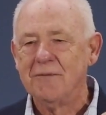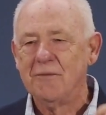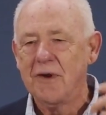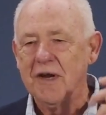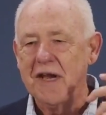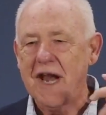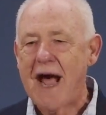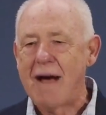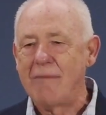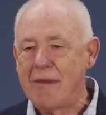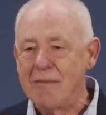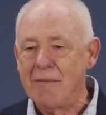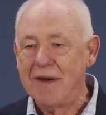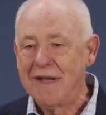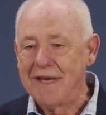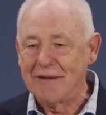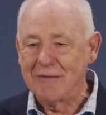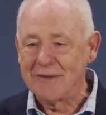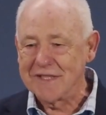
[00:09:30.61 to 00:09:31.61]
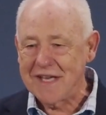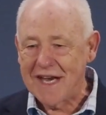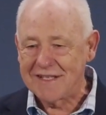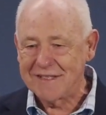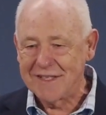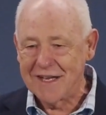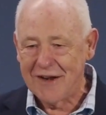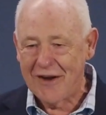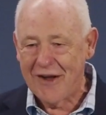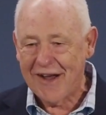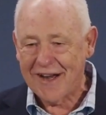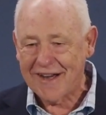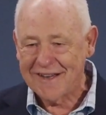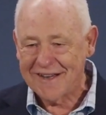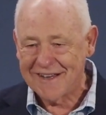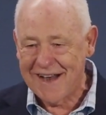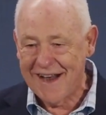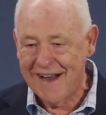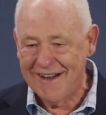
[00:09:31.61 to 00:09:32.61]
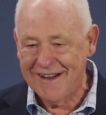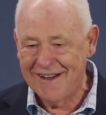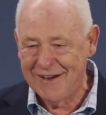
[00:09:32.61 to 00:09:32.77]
an army meeting was actually like, you know,